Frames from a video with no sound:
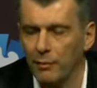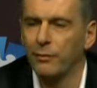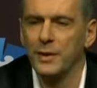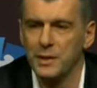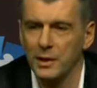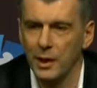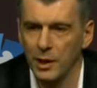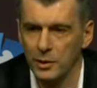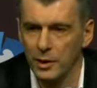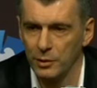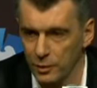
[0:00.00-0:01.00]

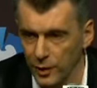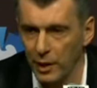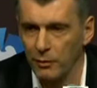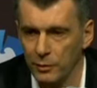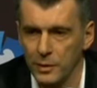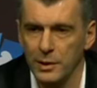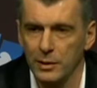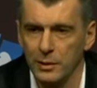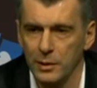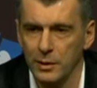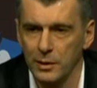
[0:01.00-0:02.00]
fascinating training
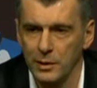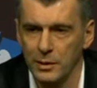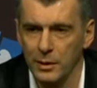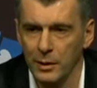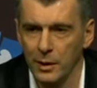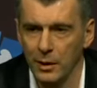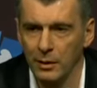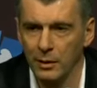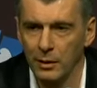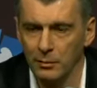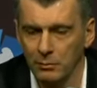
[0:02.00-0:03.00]
facilities uh,
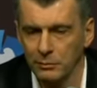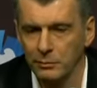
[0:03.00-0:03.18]
in,